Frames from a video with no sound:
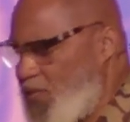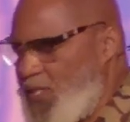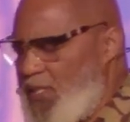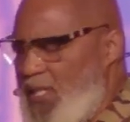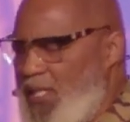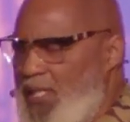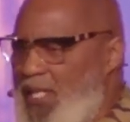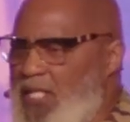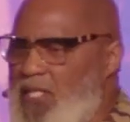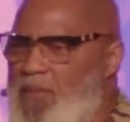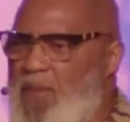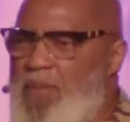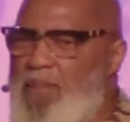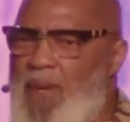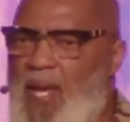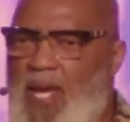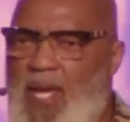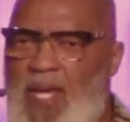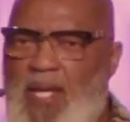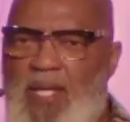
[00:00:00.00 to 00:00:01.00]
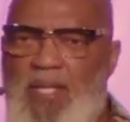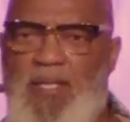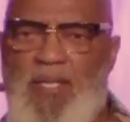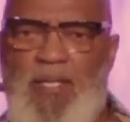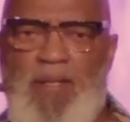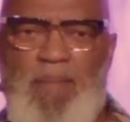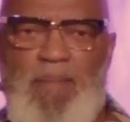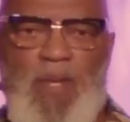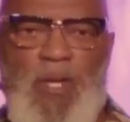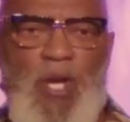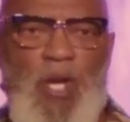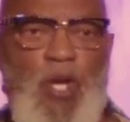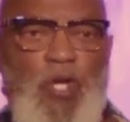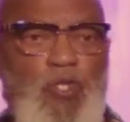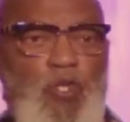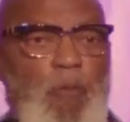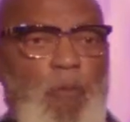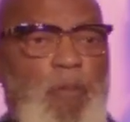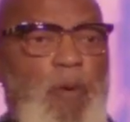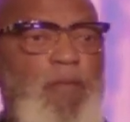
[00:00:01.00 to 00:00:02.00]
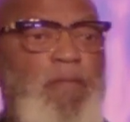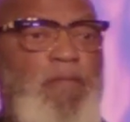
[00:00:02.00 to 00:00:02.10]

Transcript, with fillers: for sin has been paid. The